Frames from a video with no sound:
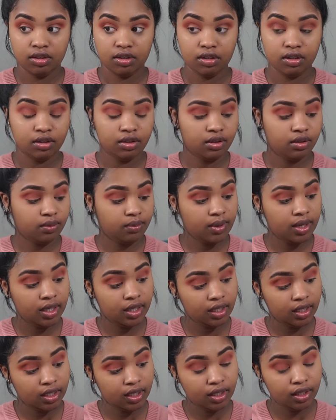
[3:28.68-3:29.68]
color right
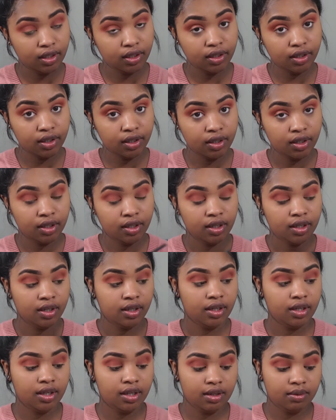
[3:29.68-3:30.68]
here
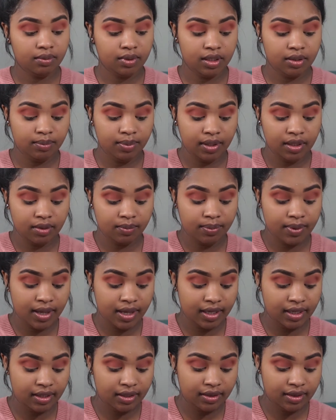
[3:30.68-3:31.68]
and I'm going to be
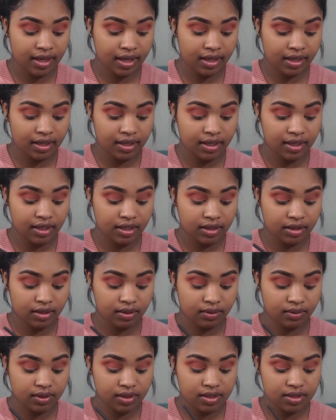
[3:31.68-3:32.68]
applying that in the
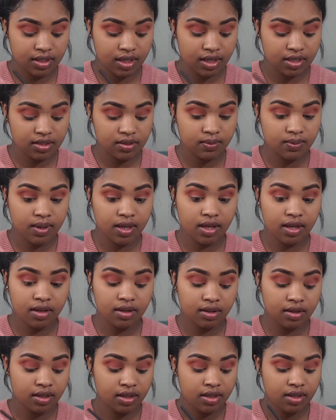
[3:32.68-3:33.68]
crease as
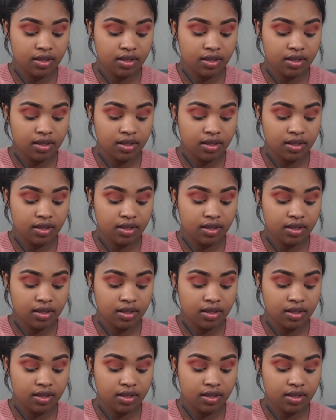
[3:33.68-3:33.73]
well